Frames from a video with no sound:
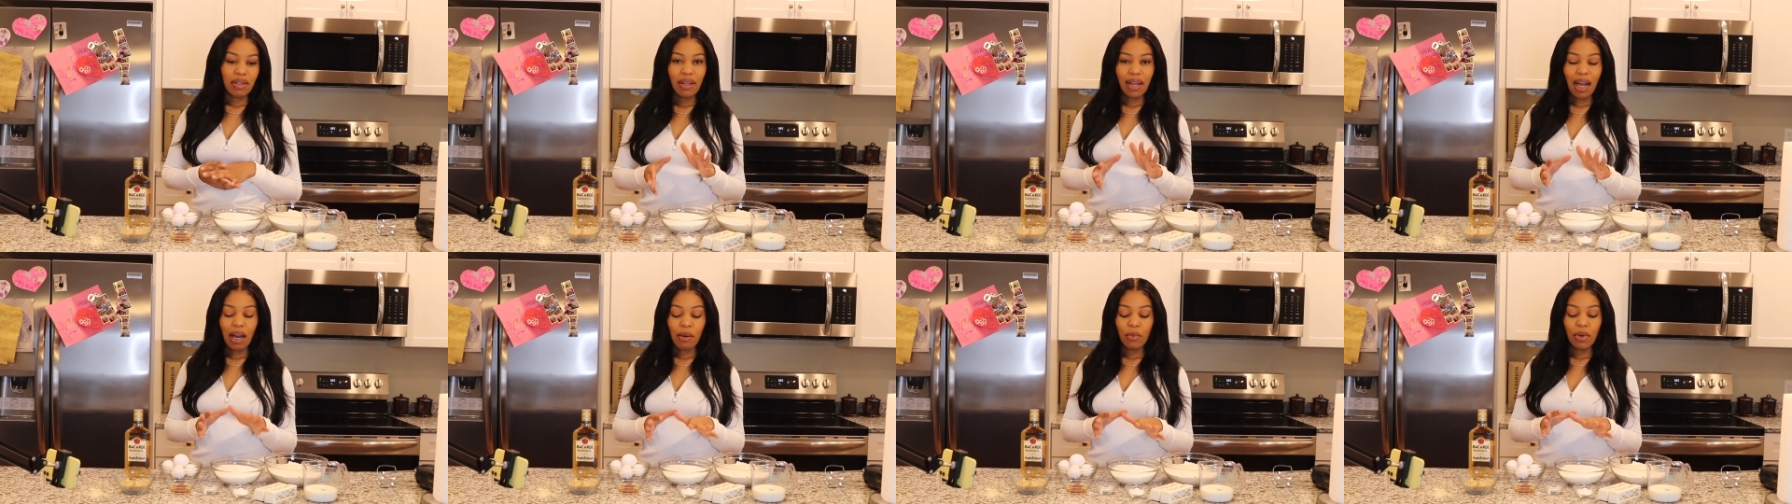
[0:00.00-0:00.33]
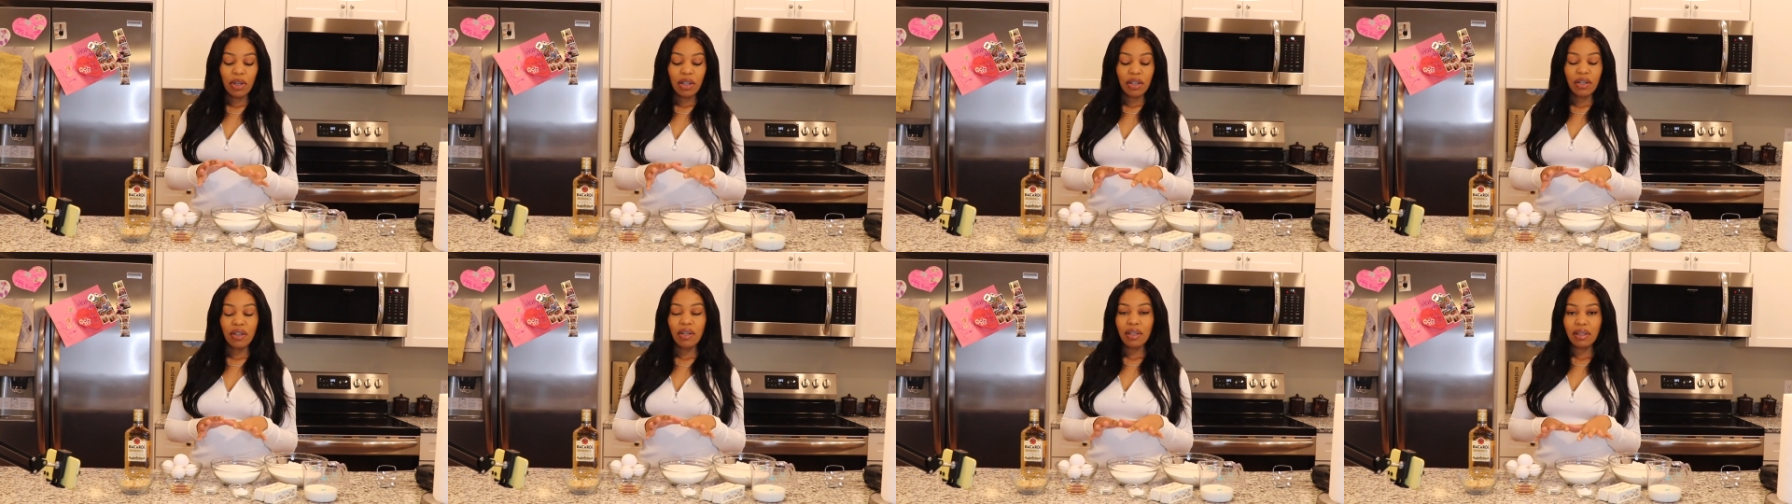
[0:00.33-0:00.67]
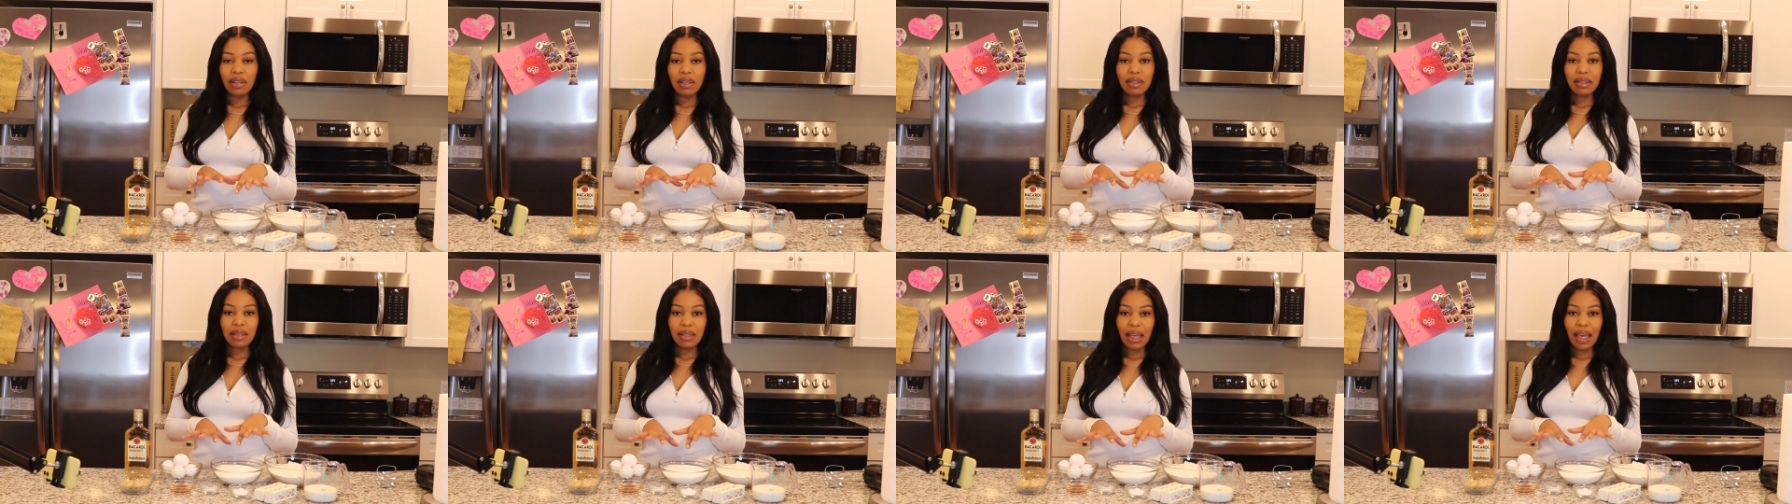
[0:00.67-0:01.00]
And I want to cook
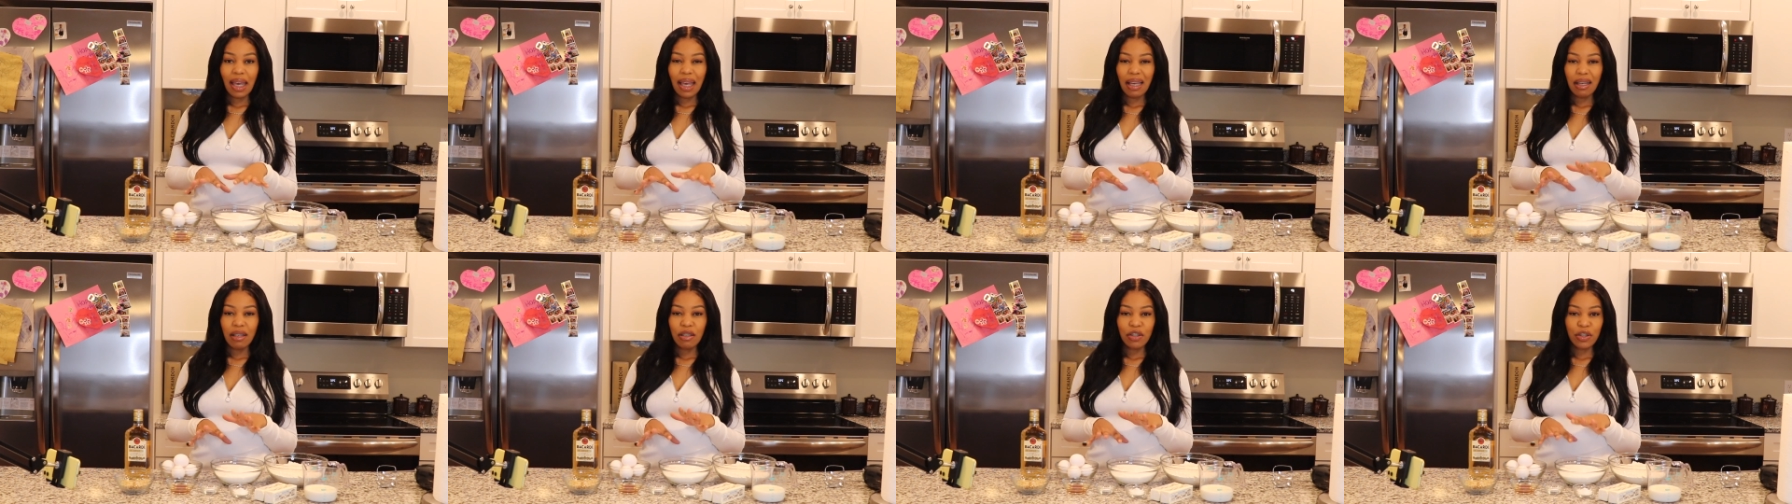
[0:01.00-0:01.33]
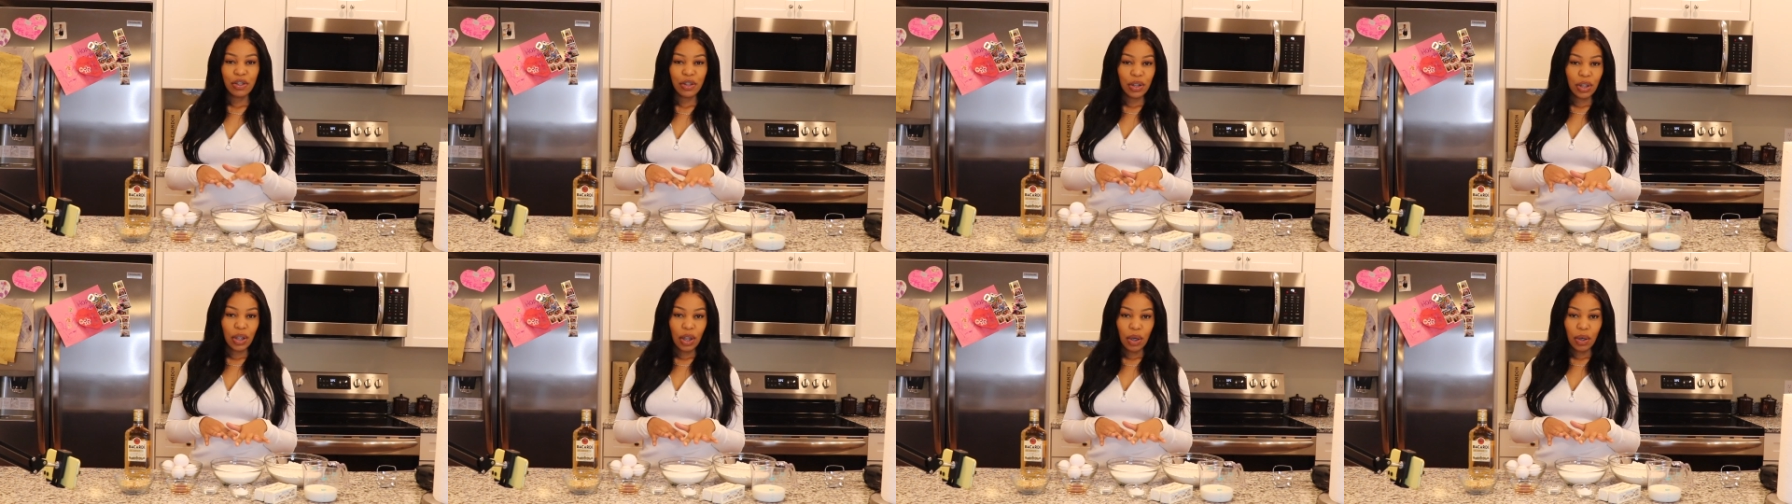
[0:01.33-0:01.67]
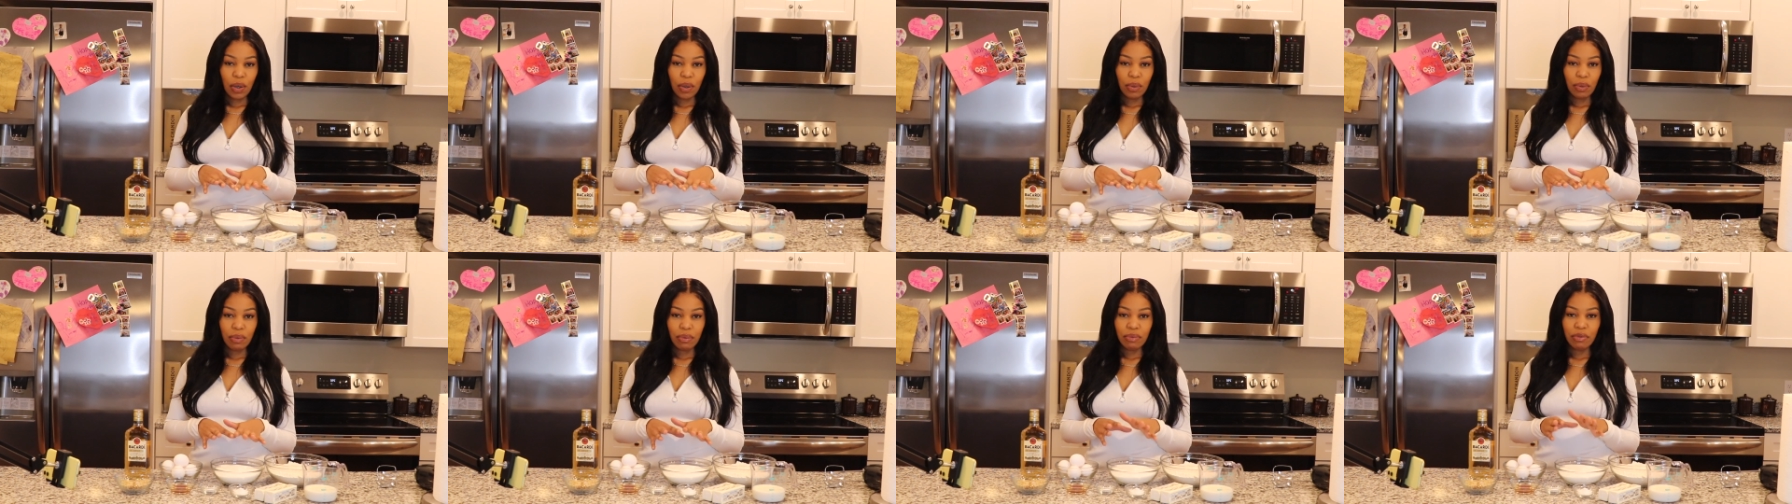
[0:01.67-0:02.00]
this cake
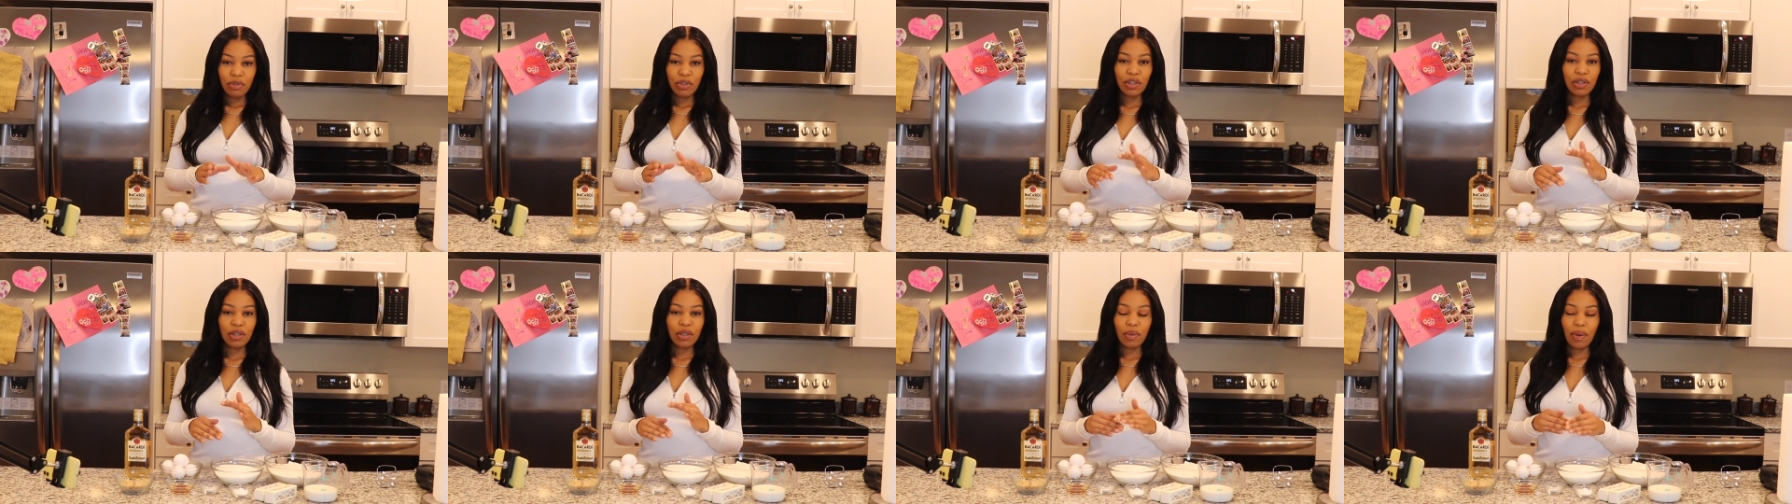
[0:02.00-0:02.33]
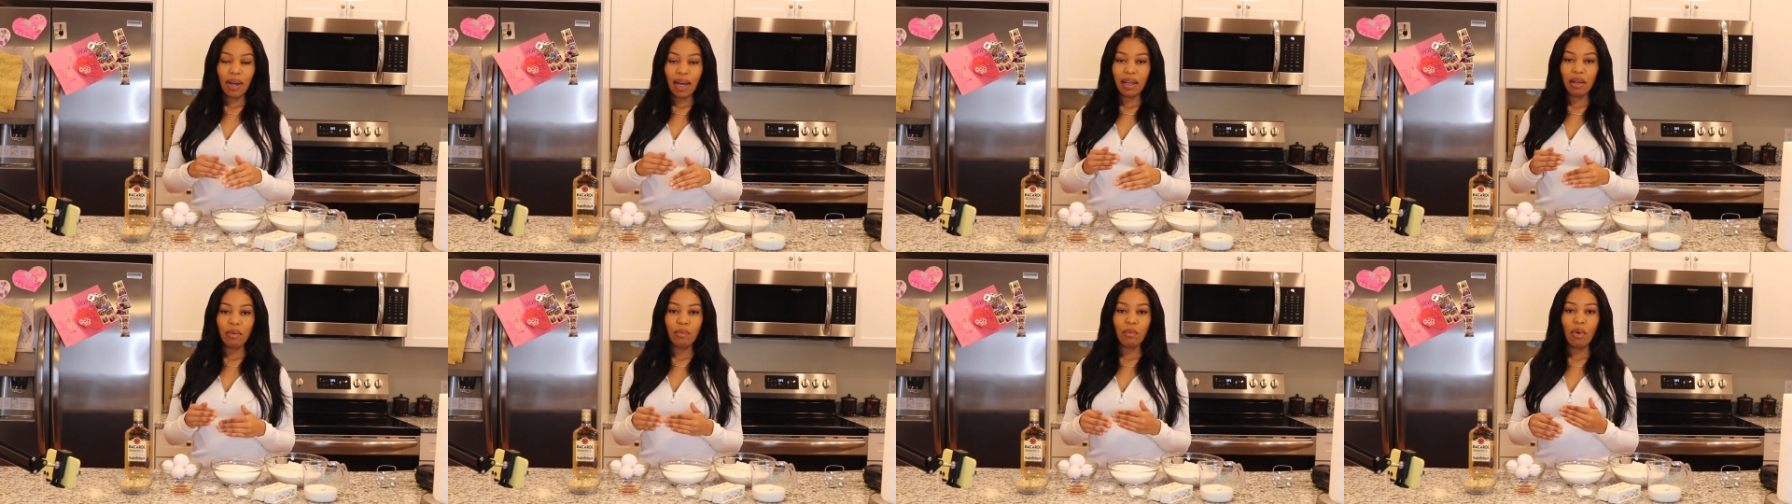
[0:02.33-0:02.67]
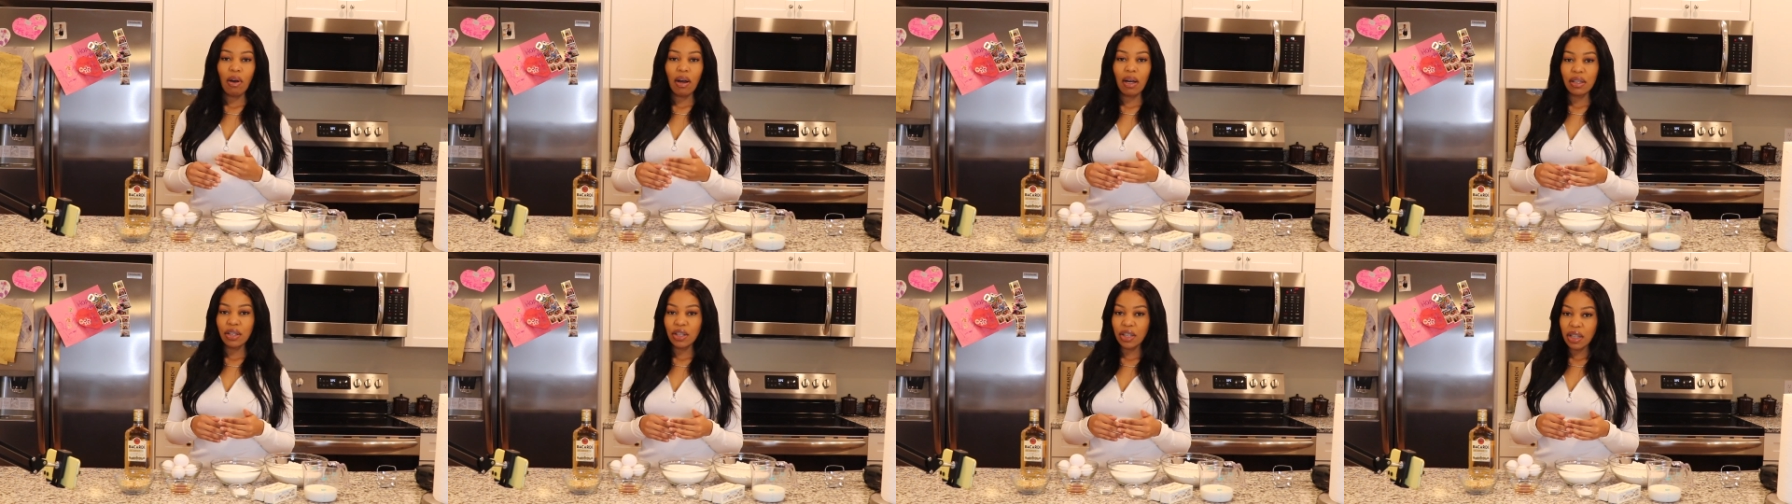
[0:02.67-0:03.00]
slow just so I can
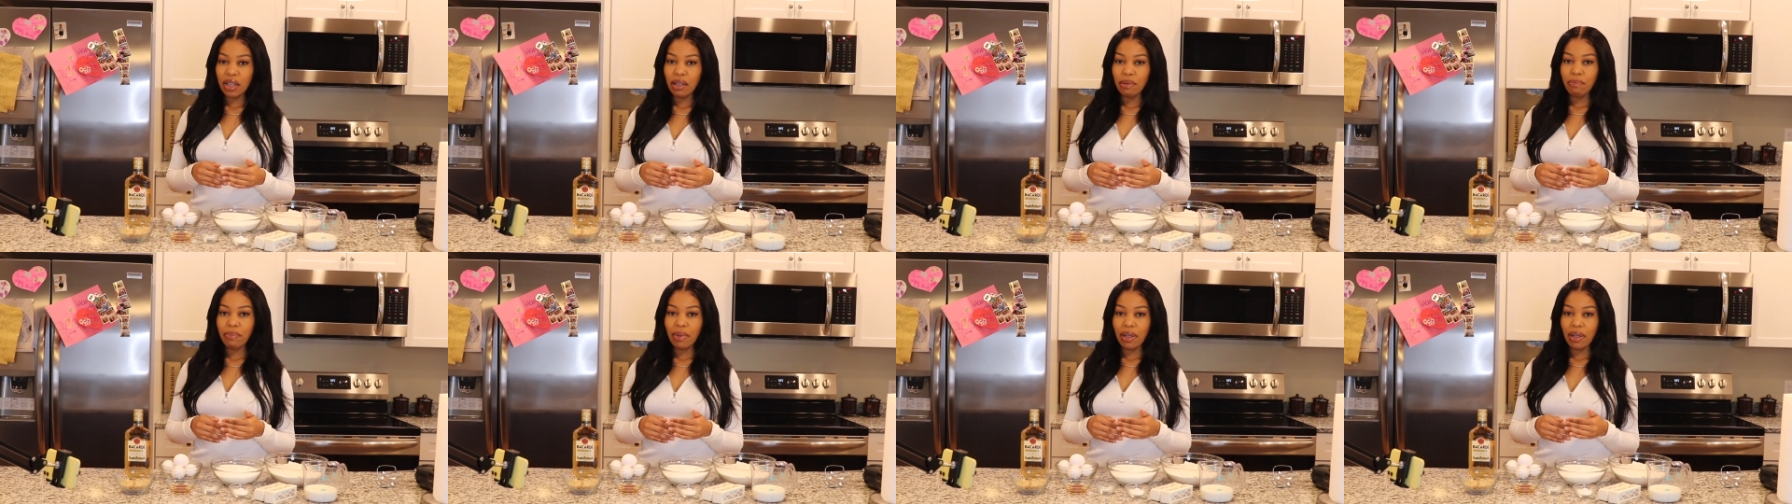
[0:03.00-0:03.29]
watch it.